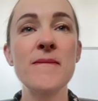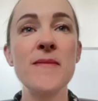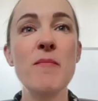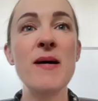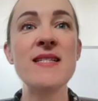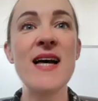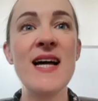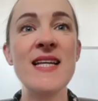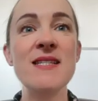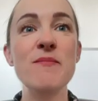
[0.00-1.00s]

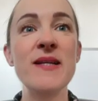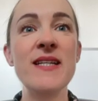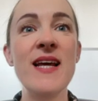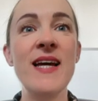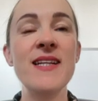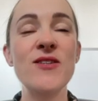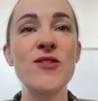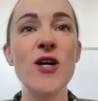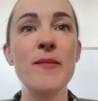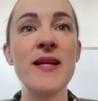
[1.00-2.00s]
Pazales, midnight, good
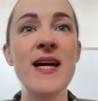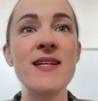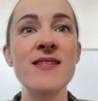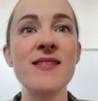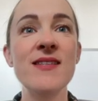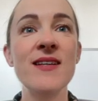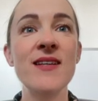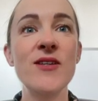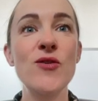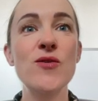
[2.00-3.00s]
job, Ines.
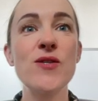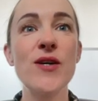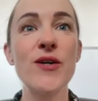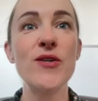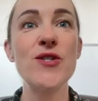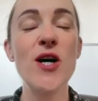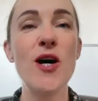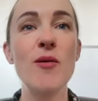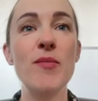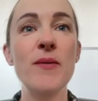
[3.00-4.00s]
User, good
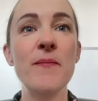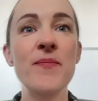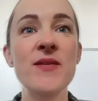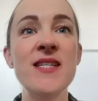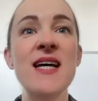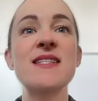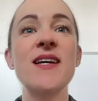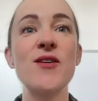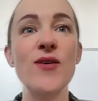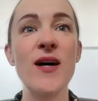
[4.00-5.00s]
job. Saska,
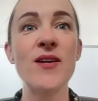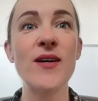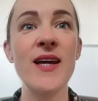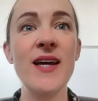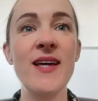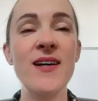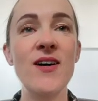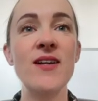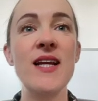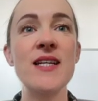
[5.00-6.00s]
you got it, okay?
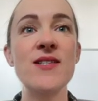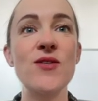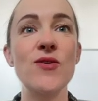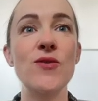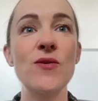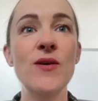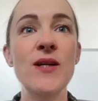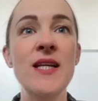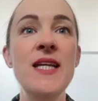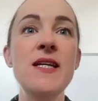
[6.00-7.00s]
Unless you
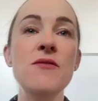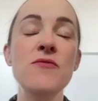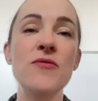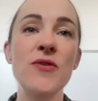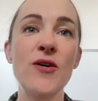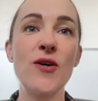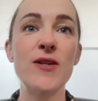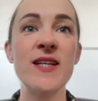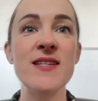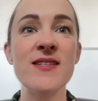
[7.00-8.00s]
leave,
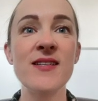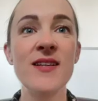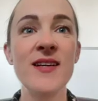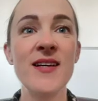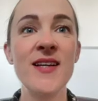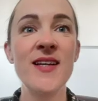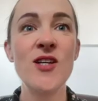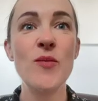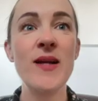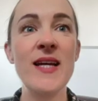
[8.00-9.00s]
Cortez. You
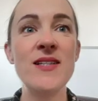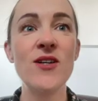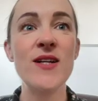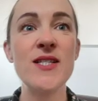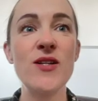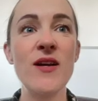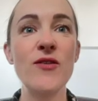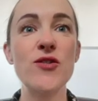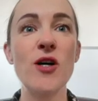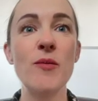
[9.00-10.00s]
be late unless you leave. Good
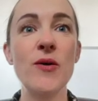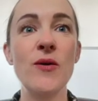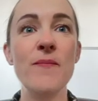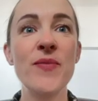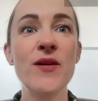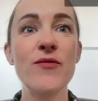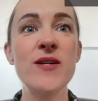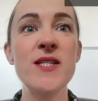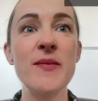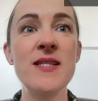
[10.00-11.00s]
job, Cole. First
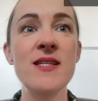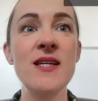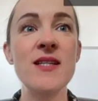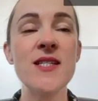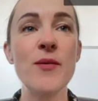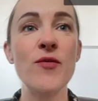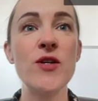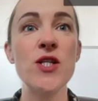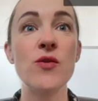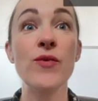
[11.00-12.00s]
time I see this type of
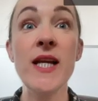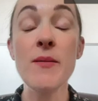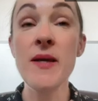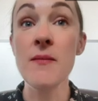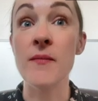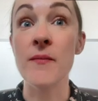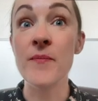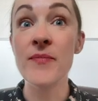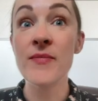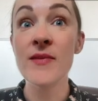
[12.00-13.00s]
conditional. Really, Meme?
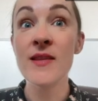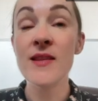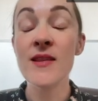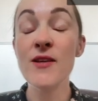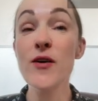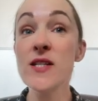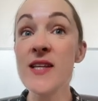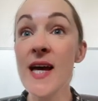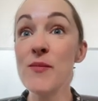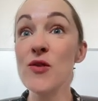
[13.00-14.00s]
The first
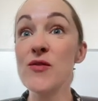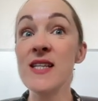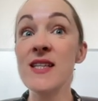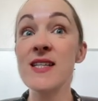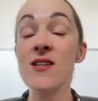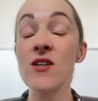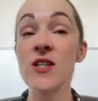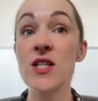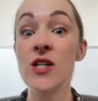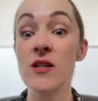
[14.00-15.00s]
time you've seen this
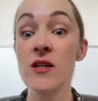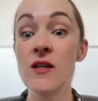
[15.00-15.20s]
conditional?